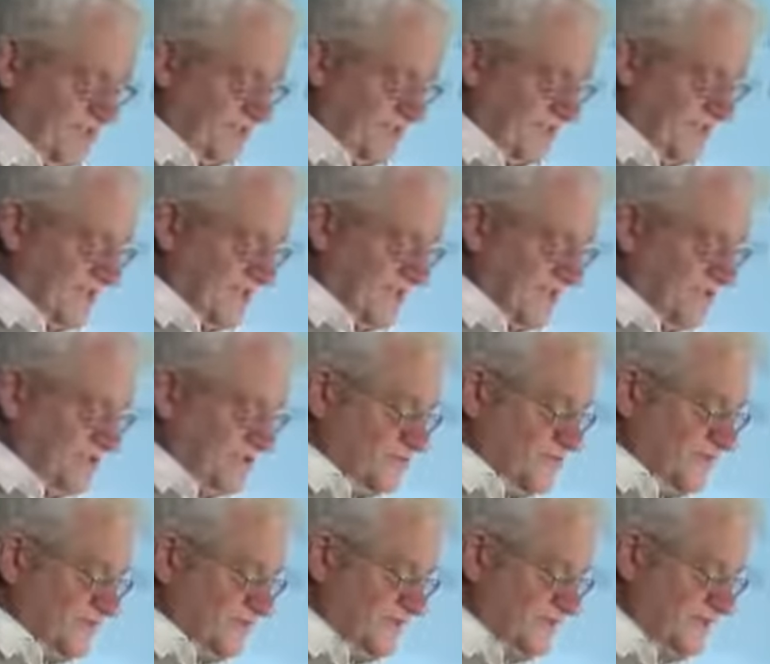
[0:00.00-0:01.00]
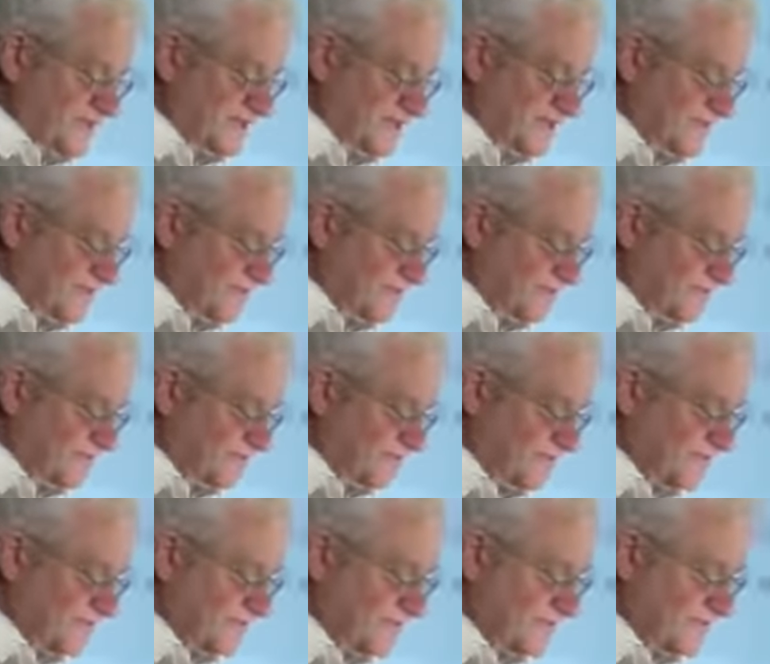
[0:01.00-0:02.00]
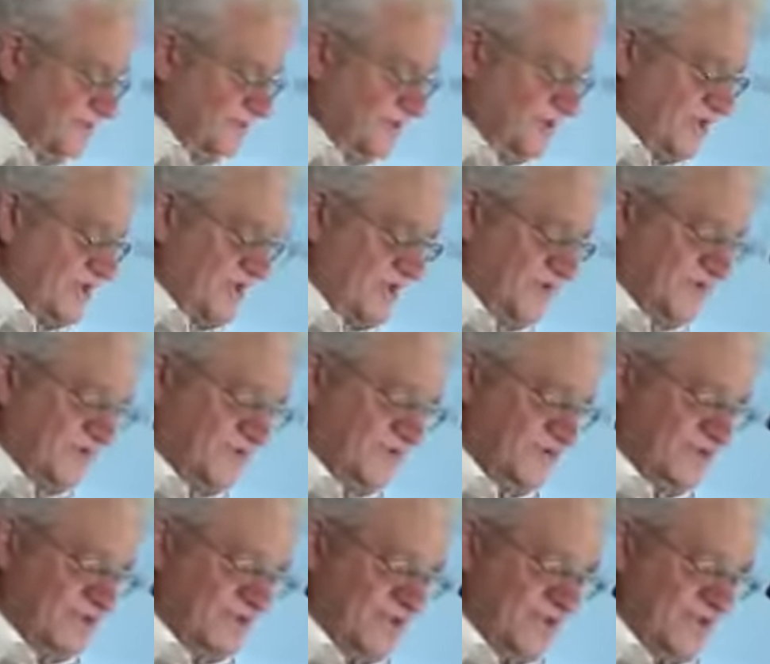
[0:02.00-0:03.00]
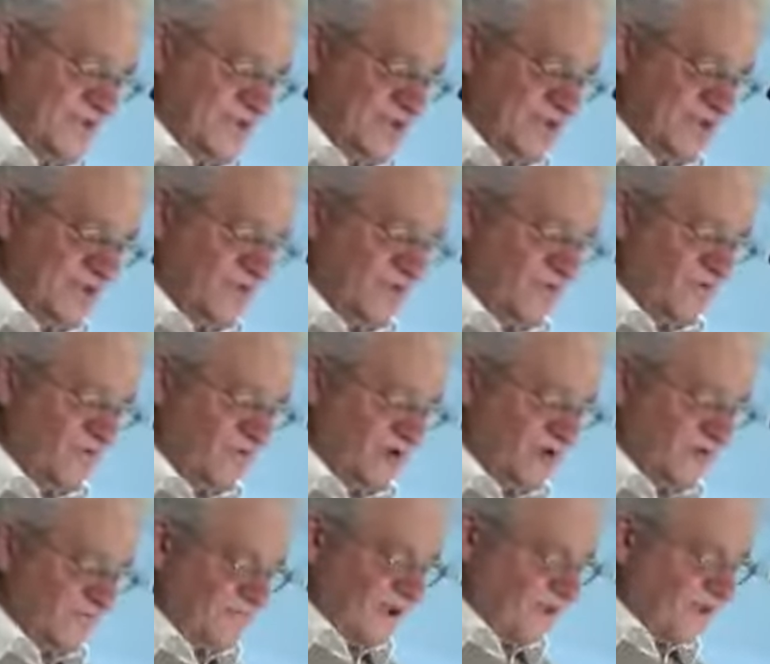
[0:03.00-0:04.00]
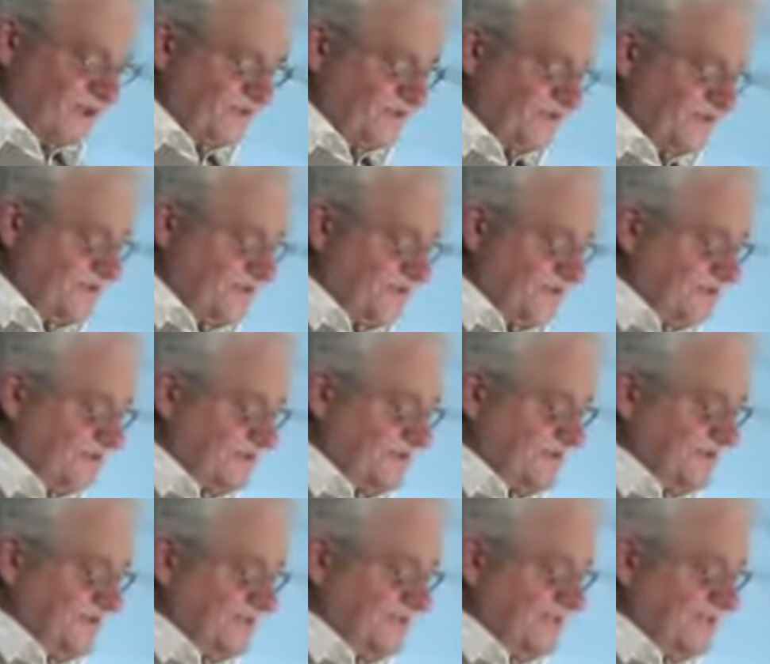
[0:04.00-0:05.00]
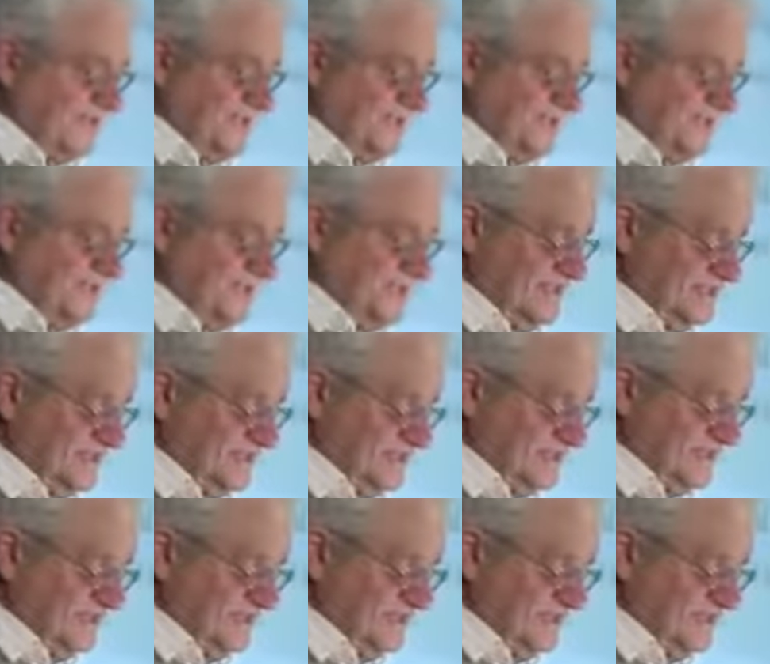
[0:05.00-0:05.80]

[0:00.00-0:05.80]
may illuminate the problems that we have. Because what I'm arguing here is that we need to consider